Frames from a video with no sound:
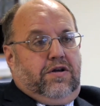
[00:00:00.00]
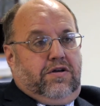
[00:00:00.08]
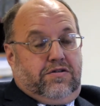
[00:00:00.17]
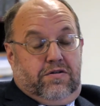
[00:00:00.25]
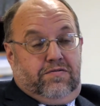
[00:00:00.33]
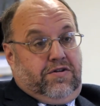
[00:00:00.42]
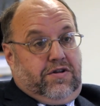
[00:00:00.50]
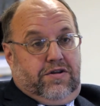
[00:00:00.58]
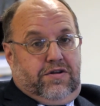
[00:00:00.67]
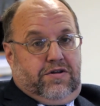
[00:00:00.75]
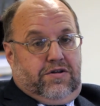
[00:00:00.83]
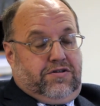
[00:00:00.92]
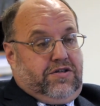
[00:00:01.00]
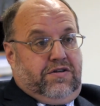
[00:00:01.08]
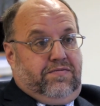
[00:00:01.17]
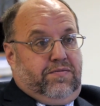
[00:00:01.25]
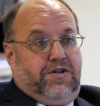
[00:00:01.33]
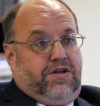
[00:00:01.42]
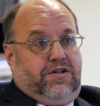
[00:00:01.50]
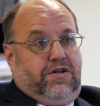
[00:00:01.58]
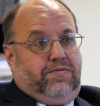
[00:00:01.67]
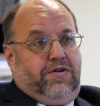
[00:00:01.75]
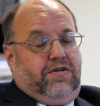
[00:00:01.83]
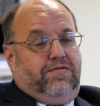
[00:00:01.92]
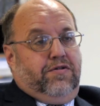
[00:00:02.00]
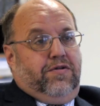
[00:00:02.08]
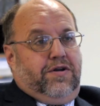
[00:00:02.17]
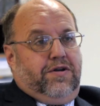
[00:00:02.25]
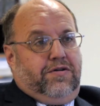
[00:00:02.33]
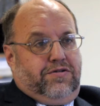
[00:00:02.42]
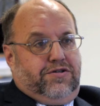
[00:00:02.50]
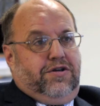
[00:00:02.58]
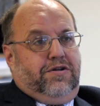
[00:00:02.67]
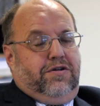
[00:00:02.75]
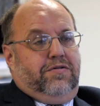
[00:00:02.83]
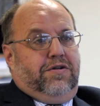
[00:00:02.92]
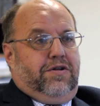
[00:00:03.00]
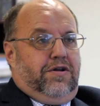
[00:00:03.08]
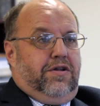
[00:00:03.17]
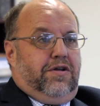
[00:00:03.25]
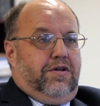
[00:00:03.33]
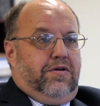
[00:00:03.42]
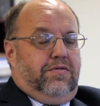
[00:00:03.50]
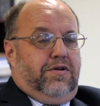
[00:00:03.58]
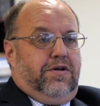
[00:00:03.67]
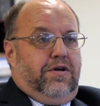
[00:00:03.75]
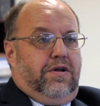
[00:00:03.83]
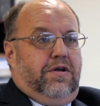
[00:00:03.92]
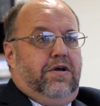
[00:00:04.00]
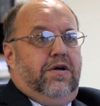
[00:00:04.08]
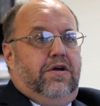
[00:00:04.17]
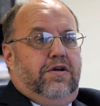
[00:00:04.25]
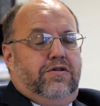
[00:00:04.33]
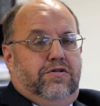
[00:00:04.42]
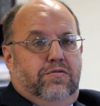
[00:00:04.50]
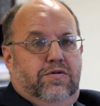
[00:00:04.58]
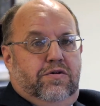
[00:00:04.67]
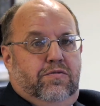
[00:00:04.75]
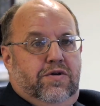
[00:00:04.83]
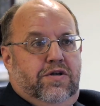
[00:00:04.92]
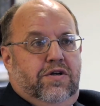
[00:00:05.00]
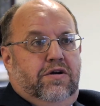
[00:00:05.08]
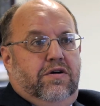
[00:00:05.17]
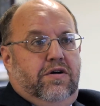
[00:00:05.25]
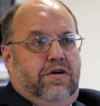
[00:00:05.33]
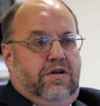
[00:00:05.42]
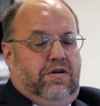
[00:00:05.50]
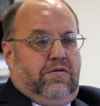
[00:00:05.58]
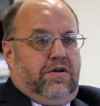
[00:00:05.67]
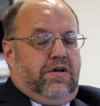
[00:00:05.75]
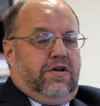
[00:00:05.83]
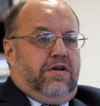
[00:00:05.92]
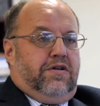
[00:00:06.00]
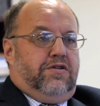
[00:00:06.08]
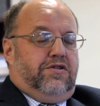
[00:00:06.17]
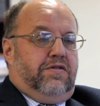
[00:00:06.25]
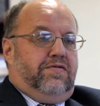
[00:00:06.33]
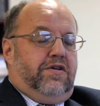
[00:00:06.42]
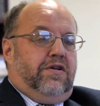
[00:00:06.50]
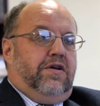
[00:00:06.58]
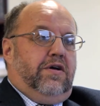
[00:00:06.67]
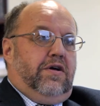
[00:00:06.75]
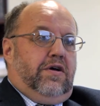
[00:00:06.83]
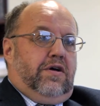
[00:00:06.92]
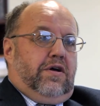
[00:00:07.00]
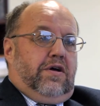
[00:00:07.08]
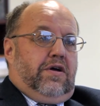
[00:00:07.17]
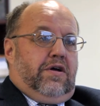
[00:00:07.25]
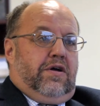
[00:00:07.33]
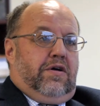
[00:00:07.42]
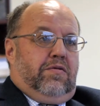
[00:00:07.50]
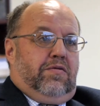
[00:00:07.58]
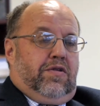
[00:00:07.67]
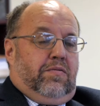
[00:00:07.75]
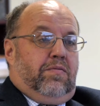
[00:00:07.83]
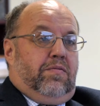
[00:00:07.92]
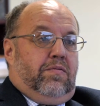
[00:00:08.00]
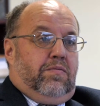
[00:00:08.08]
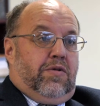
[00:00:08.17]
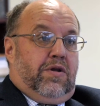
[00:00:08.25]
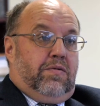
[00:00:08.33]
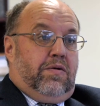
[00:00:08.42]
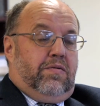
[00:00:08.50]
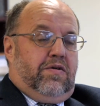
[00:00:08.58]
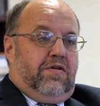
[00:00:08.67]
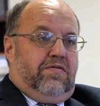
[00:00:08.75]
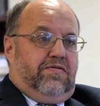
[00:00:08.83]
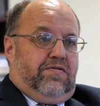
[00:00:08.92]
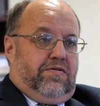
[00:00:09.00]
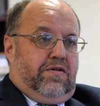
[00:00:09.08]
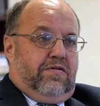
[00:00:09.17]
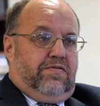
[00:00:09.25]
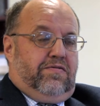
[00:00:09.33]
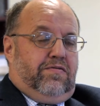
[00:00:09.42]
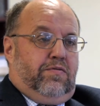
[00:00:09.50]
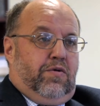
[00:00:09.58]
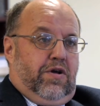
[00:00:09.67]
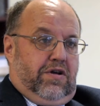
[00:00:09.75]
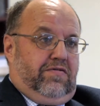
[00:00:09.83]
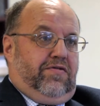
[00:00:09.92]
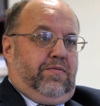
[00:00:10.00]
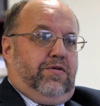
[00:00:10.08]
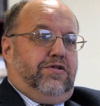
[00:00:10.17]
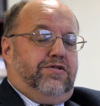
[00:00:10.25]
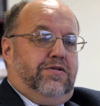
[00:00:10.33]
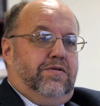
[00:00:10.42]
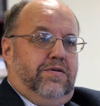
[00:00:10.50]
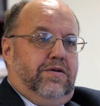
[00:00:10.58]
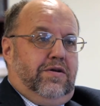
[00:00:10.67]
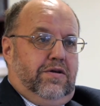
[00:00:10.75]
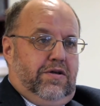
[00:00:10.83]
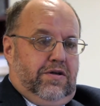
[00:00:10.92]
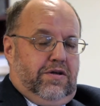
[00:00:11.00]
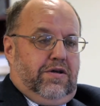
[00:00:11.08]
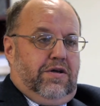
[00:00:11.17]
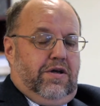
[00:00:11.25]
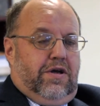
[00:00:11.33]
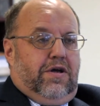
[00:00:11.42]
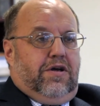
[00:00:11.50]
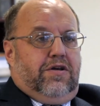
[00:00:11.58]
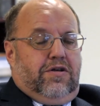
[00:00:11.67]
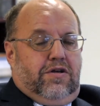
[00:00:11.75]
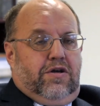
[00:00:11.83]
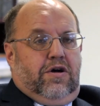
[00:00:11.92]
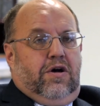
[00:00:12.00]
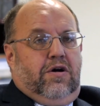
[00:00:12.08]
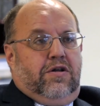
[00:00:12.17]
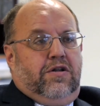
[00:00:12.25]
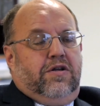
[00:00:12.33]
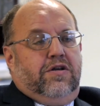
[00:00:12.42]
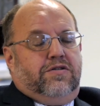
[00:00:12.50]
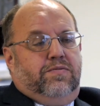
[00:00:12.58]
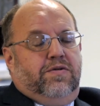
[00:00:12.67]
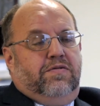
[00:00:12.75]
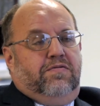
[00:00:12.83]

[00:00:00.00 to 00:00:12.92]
Some of it doesn't even get tipped on the floor, it goes straight into a trailer and down here. So we get our grain shifted with a minimum of work from us, and it's been